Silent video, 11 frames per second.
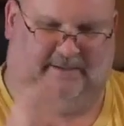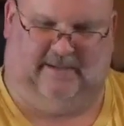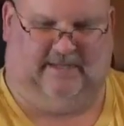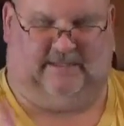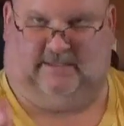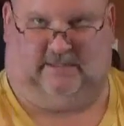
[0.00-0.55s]

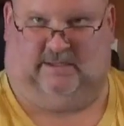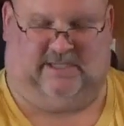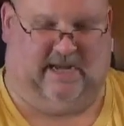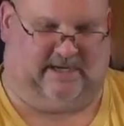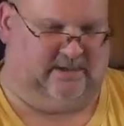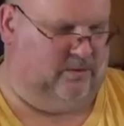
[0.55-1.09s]
it's
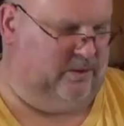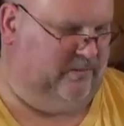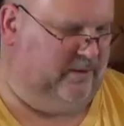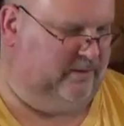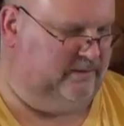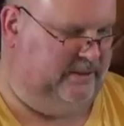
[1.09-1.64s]
not going to go
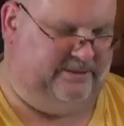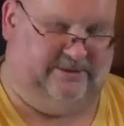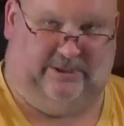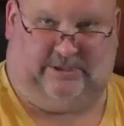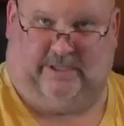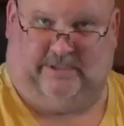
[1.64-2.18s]
anywhere. It's
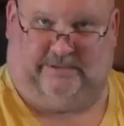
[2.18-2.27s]
just going